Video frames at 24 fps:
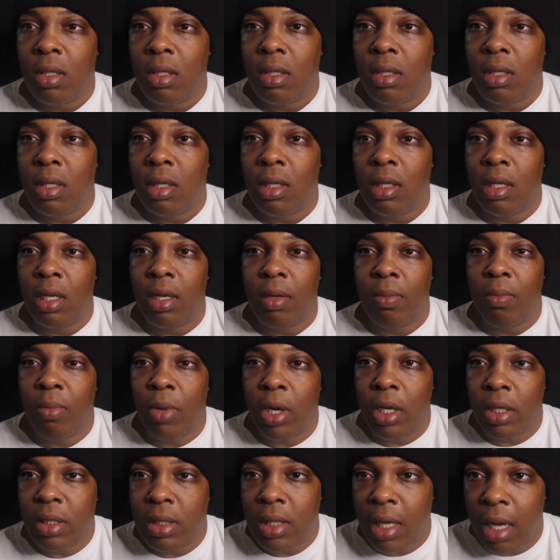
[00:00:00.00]
And then
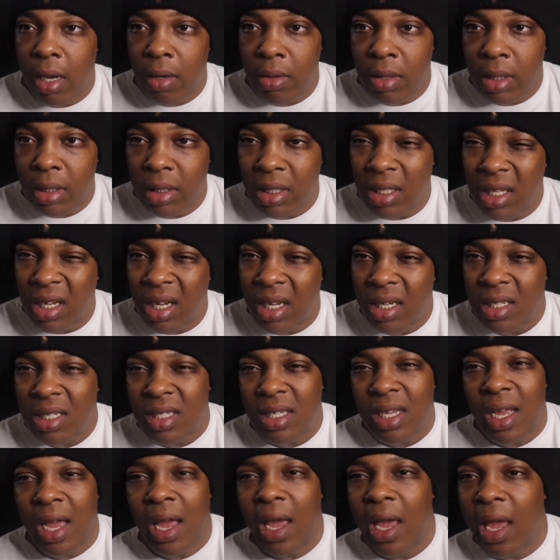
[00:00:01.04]
breaks down to
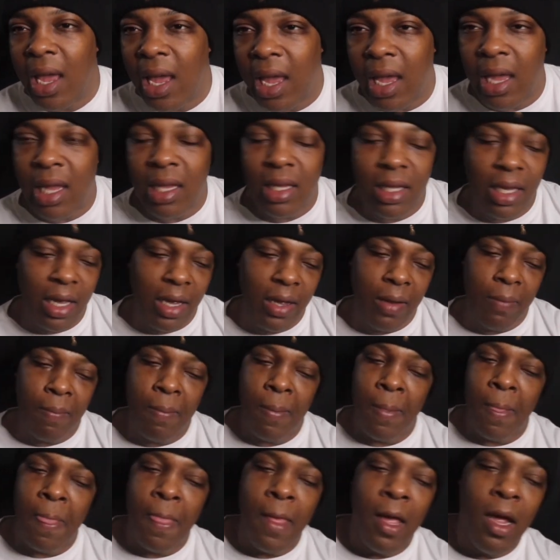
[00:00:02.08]
dust. I hate that.
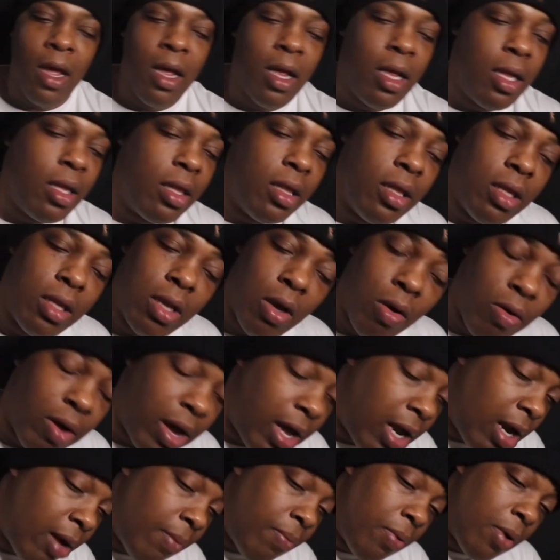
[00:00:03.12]
Don't
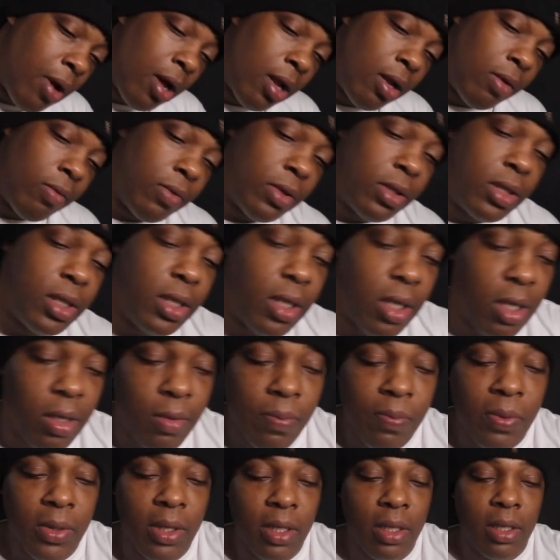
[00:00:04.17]
have that problem with
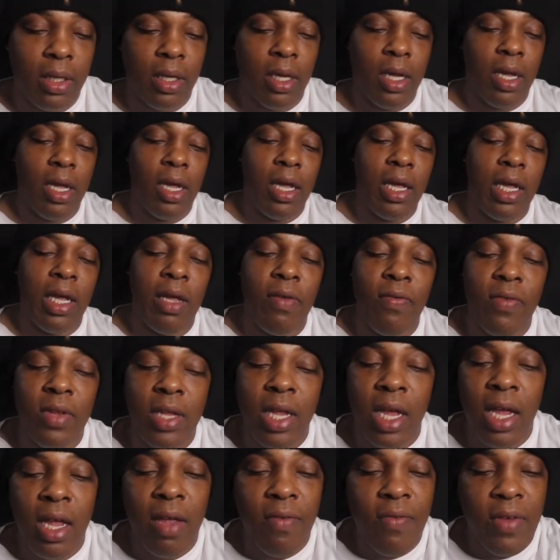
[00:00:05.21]
Terrapin.
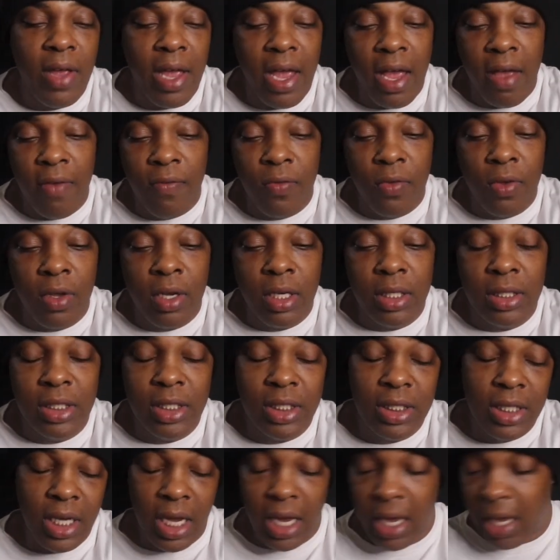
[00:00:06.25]
They even have good
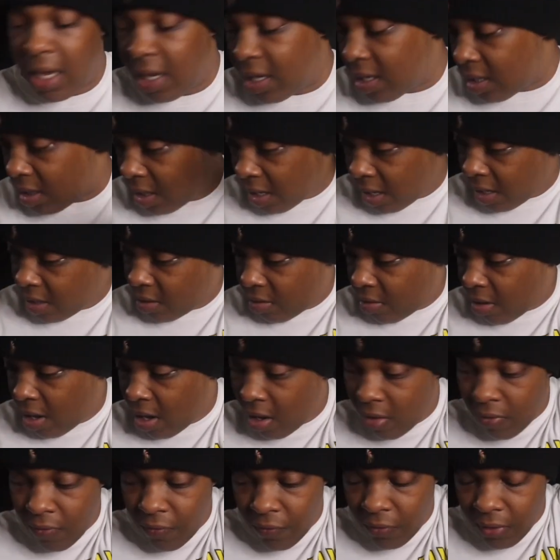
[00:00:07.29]
shake, like
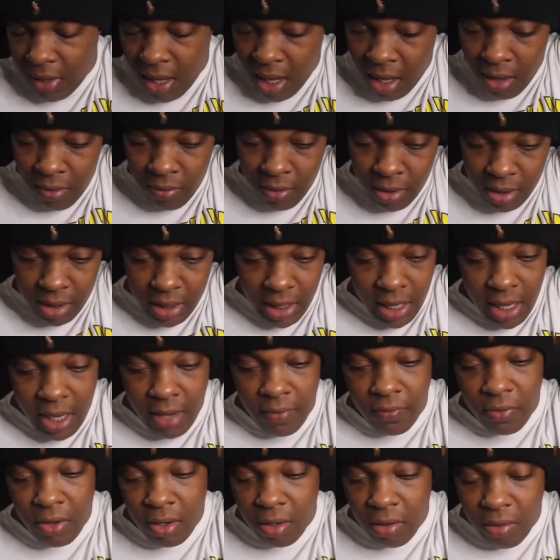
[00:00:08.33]
ground flour. They
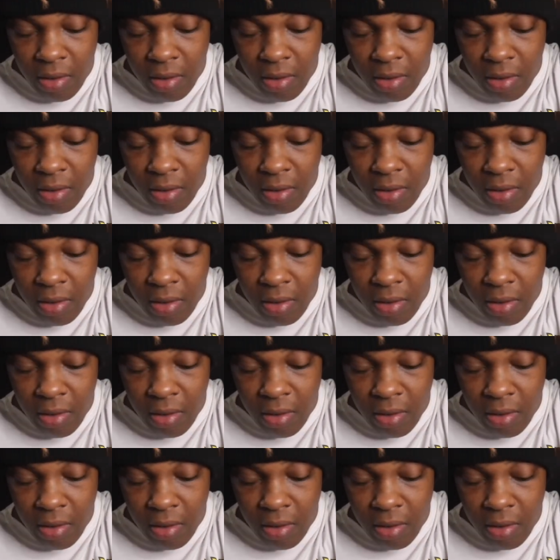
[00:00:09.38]
have good